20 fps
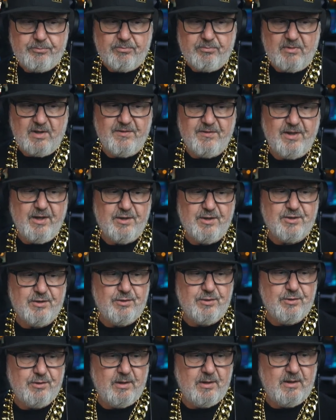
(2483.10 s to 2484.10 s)
For those
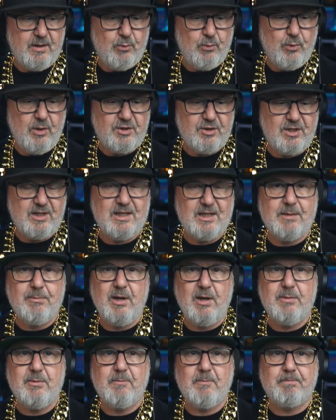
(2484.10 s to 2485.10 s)
who are watching at the
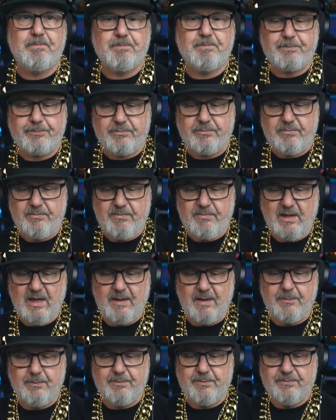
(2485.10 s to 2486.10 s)
moment,
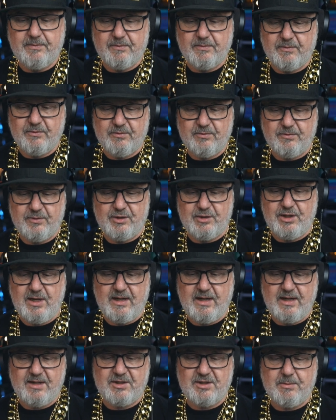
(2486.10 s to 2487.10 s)

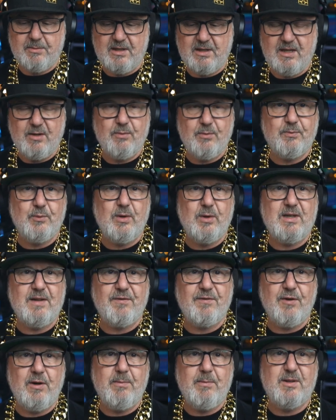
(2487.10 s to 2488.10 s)
shout out to me where you're
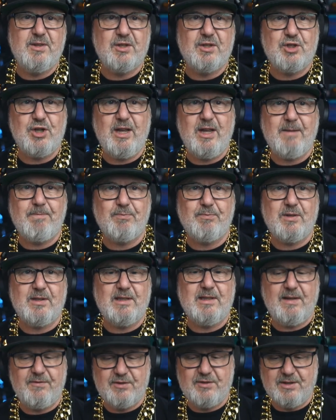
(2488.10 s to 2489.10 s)
from in the chat. I'd
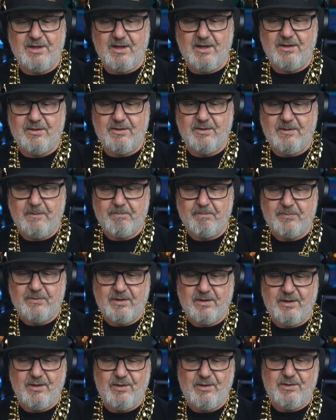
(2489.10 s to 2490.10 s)
love to know
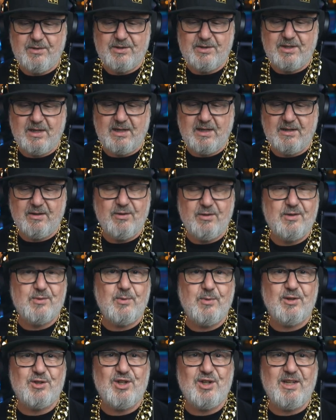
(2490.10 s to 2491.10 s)
who's
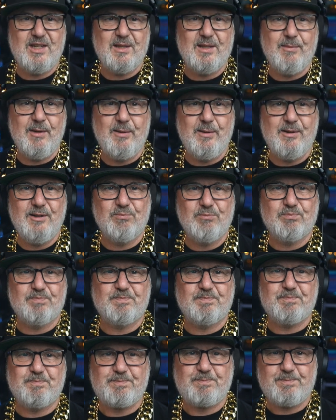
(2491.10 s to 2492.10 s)
watching at the moment,
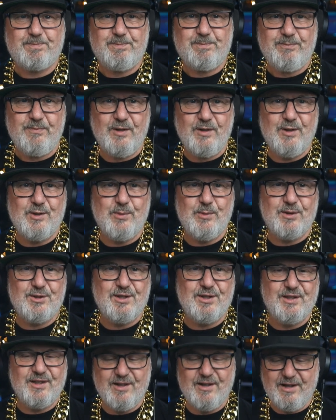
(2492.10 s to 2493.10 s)
who's
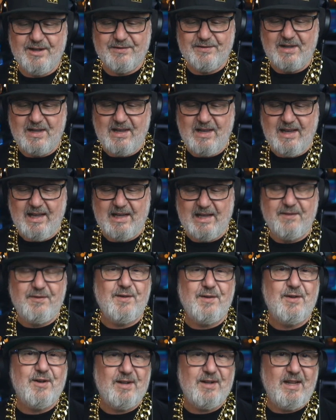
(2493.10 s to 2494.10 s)
watching live, and if
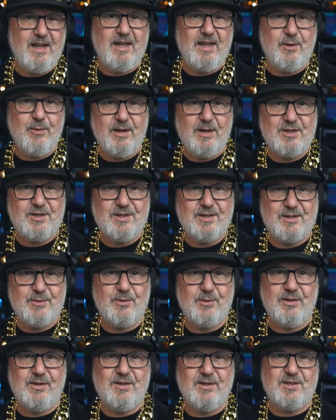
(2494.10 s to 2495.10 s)
you've got any questions,
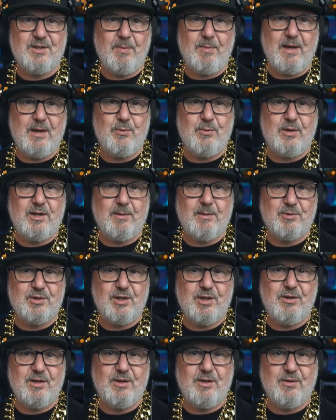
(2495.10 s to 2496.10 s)
whether it's about what I'm
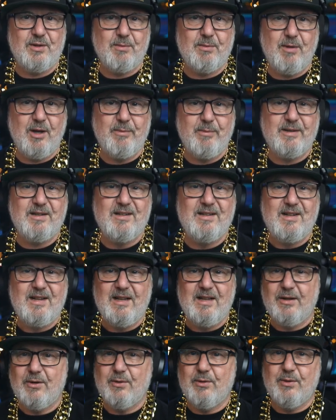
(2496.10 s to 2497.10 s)
showing you at the moment
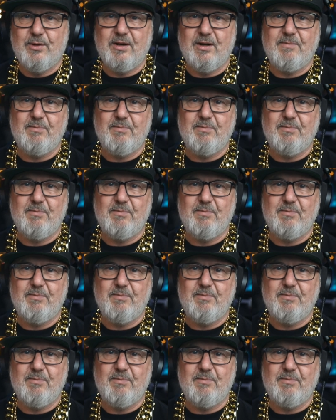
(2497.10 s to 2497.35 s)
or